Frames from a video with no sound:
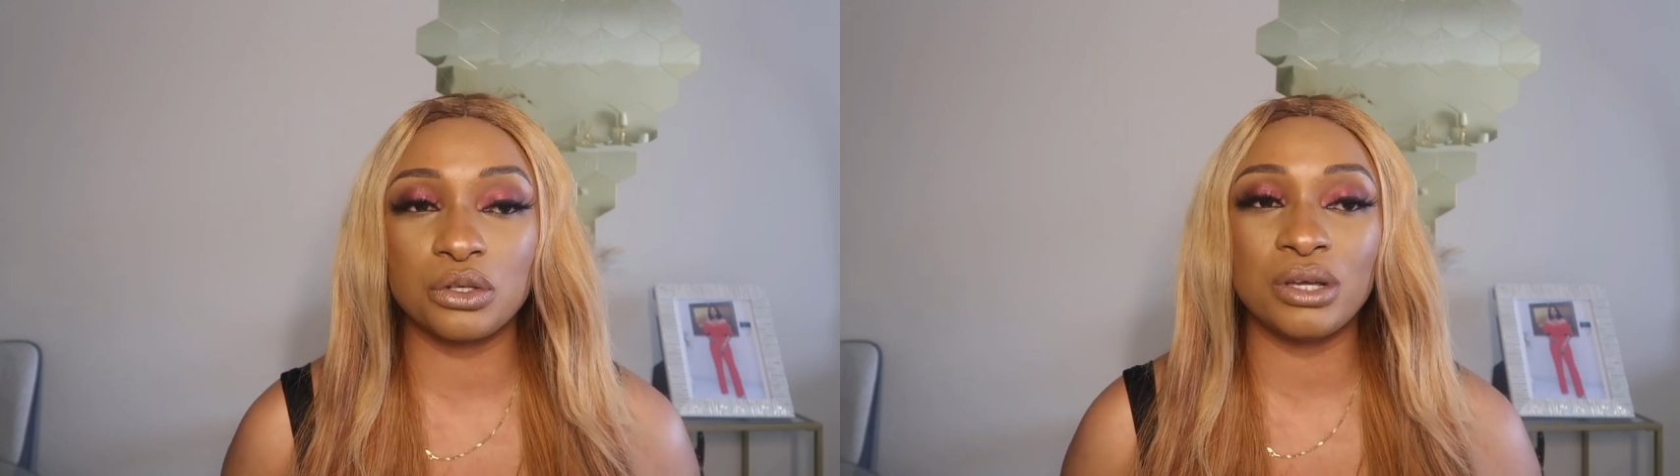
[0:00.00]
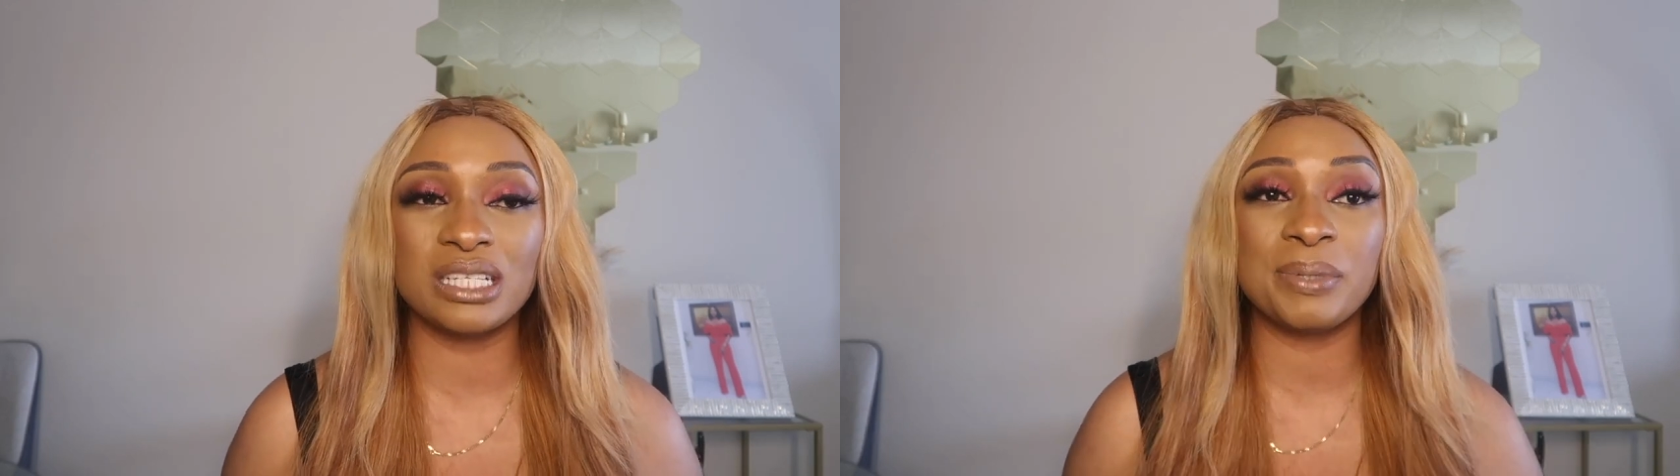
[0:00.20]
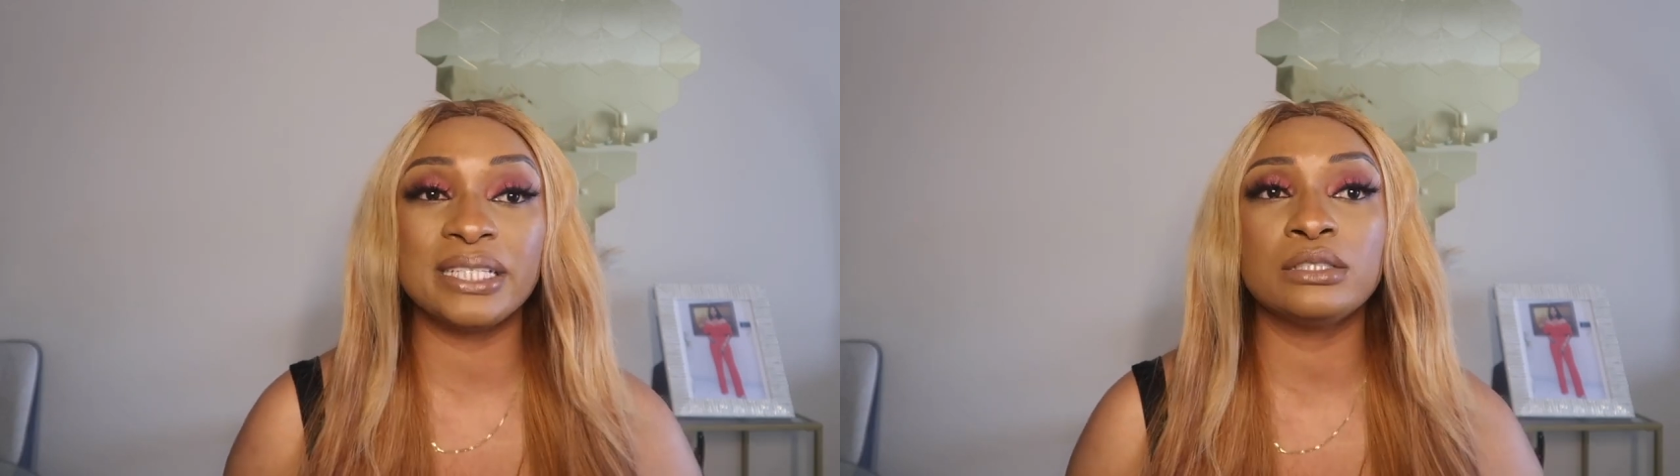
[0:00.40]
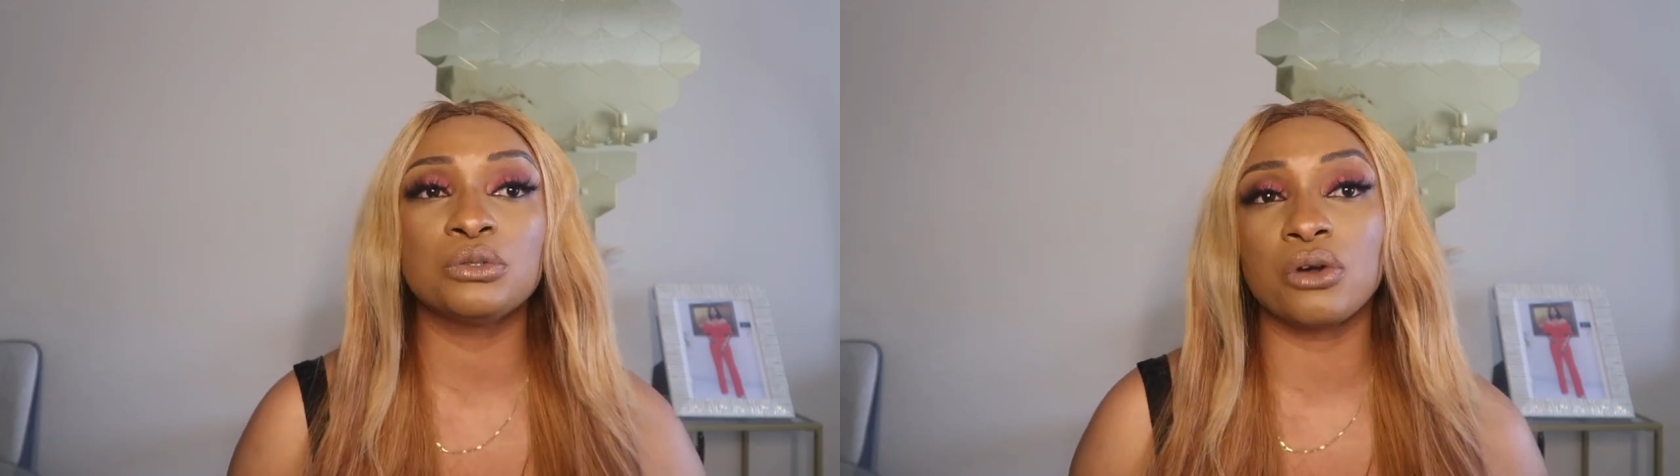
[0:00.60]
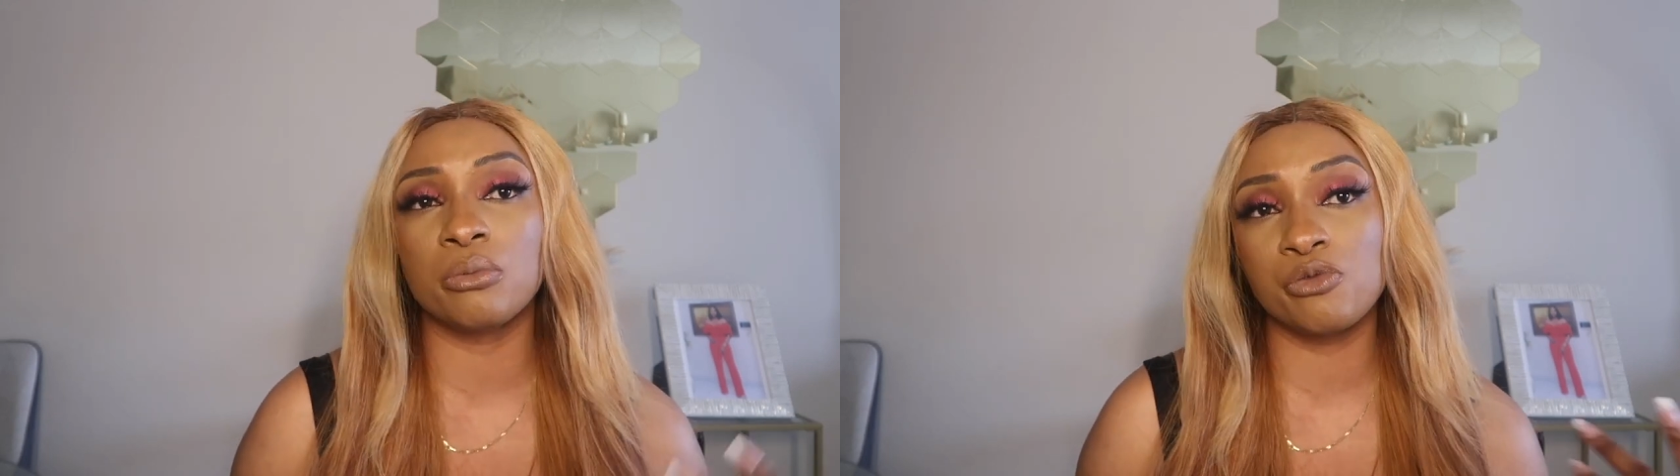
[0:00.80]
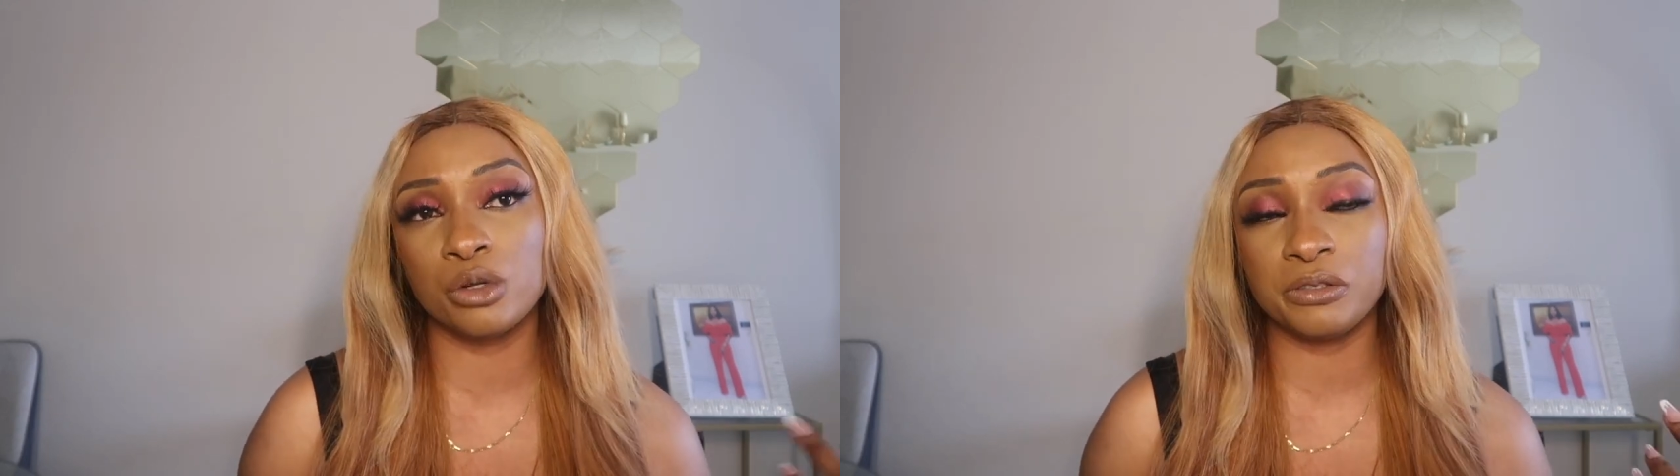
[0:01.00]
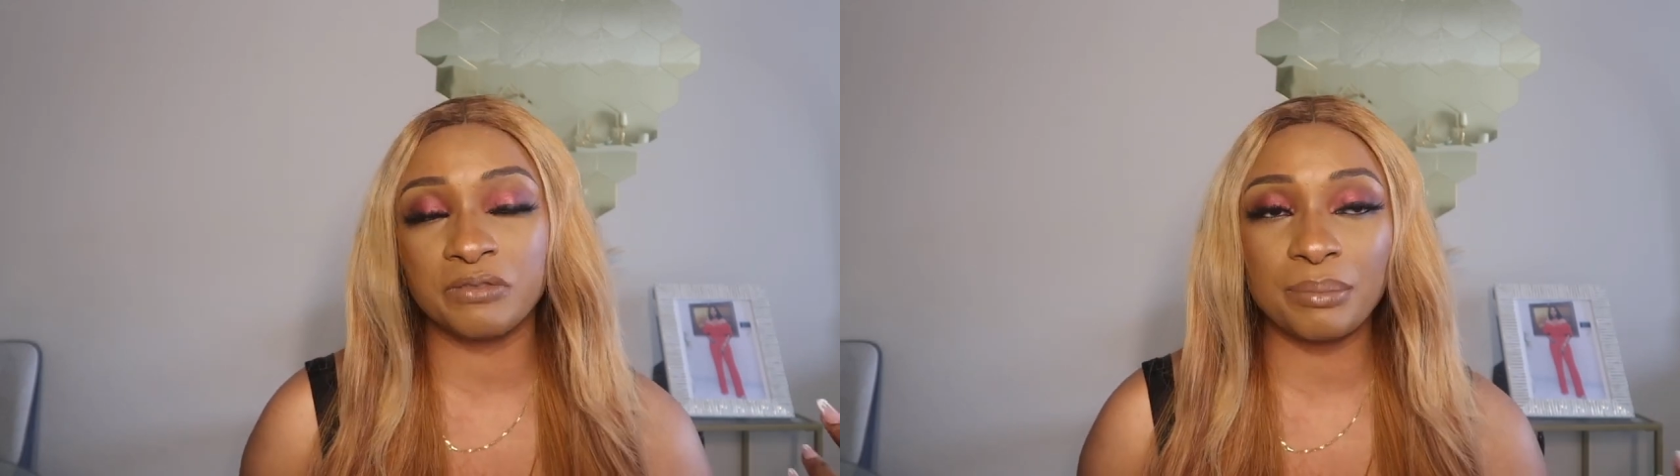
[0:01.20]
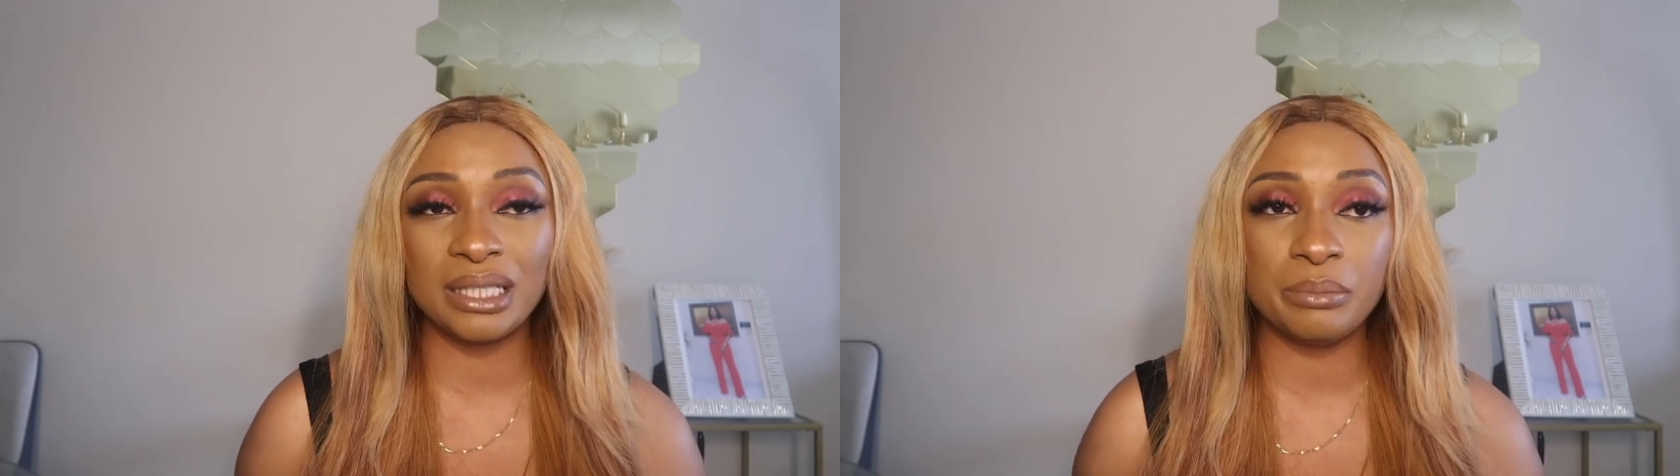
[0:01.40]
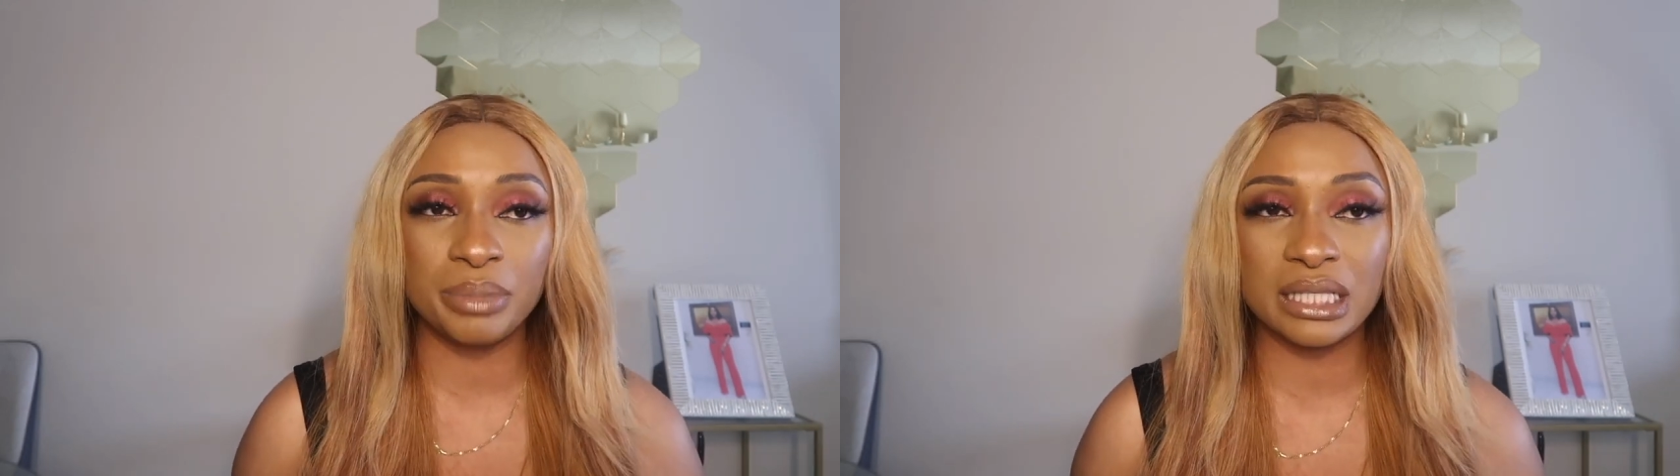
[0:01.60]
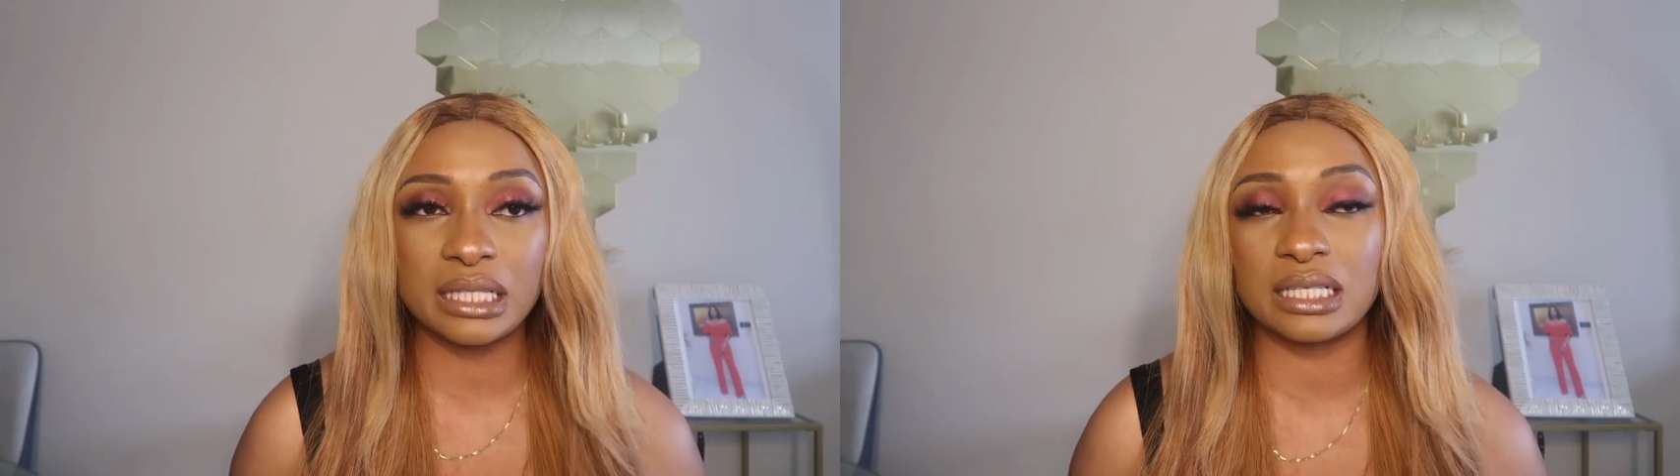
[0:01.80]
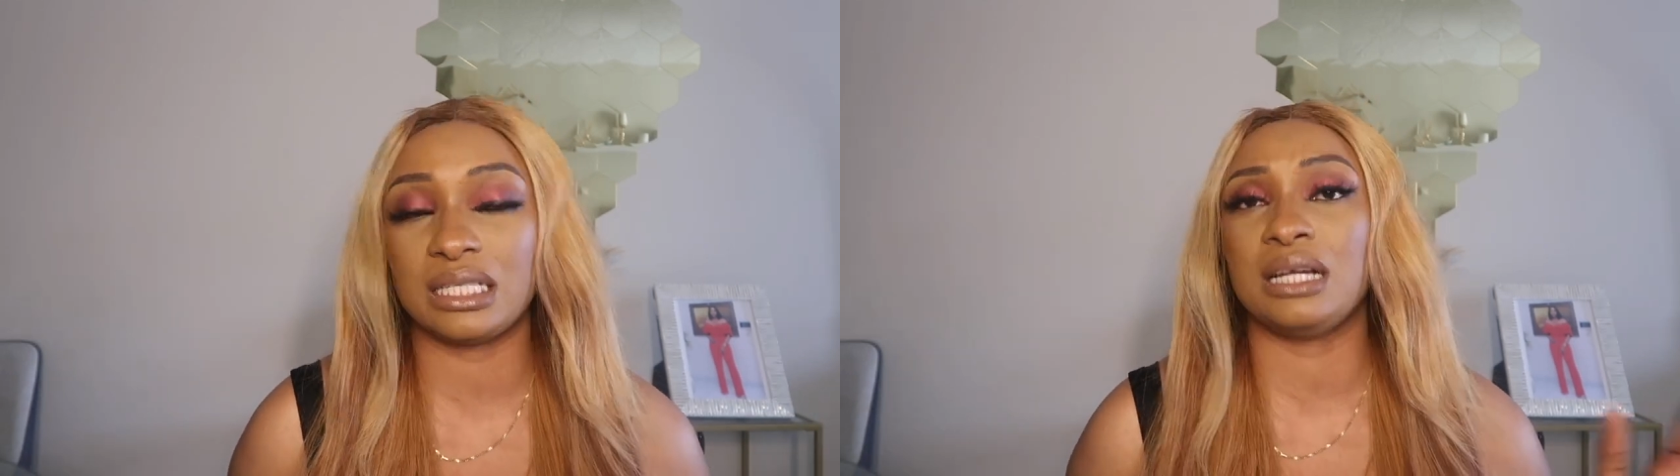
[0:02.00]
So you're expected to come run the family business.